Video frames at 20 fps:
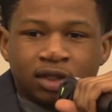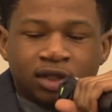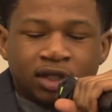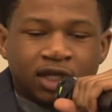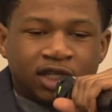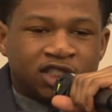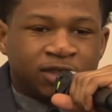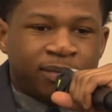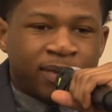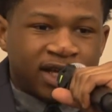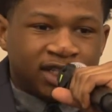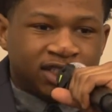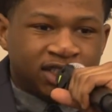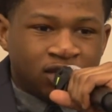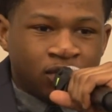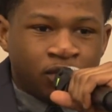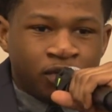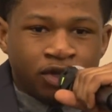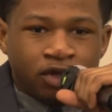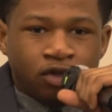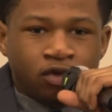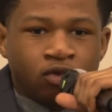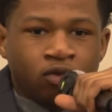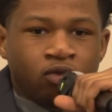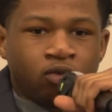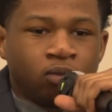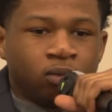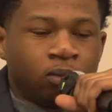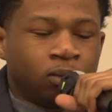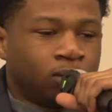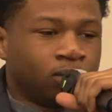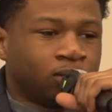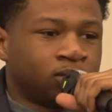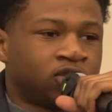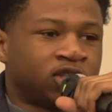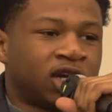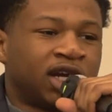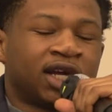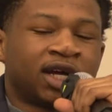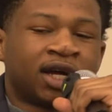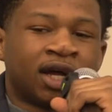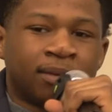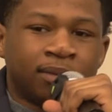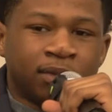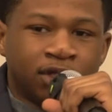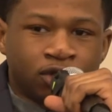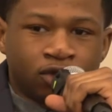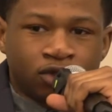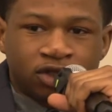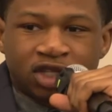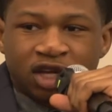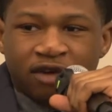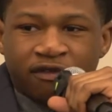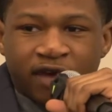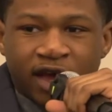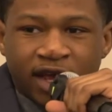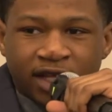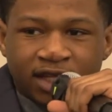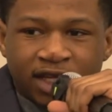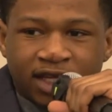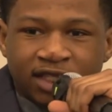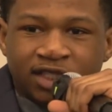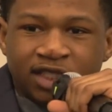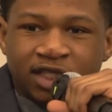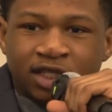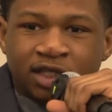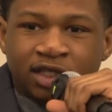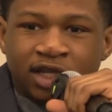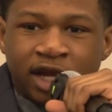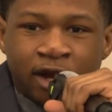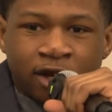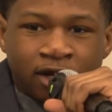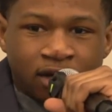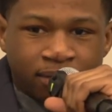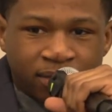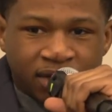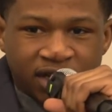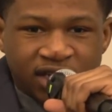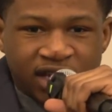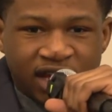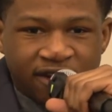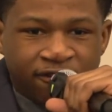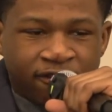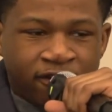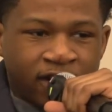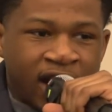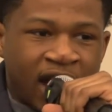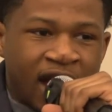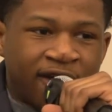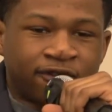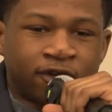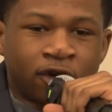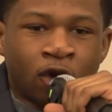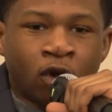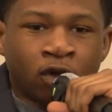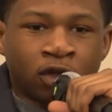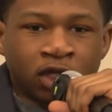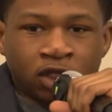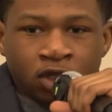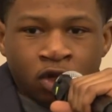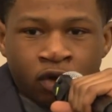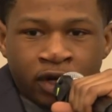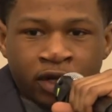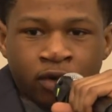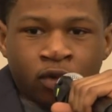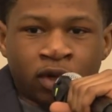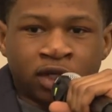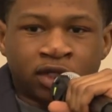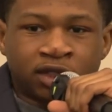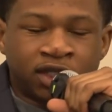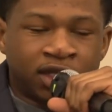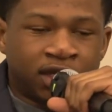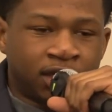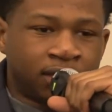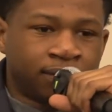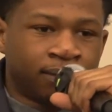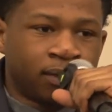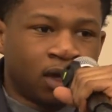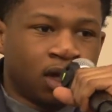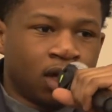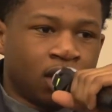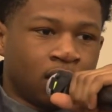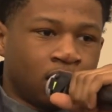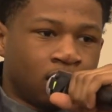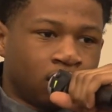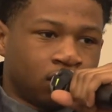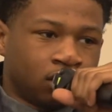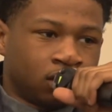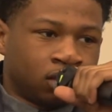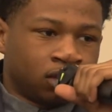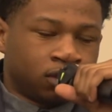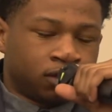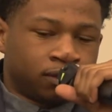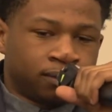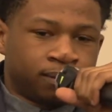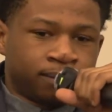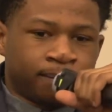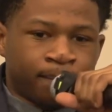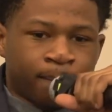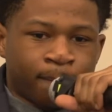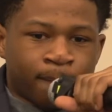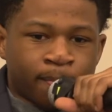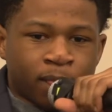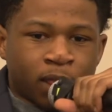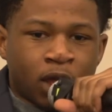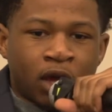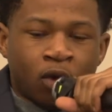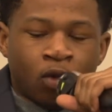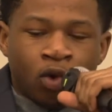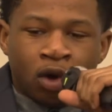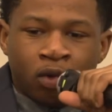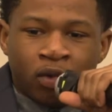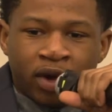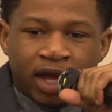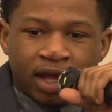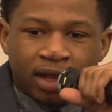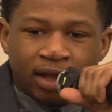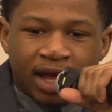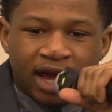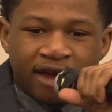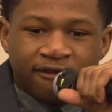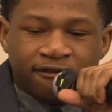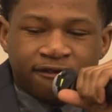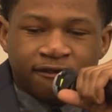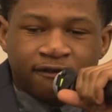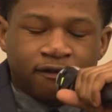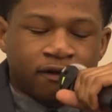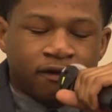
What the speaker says: especially when you try to come and do stuff like this and daring to be different after only knowing one thing and one way of life.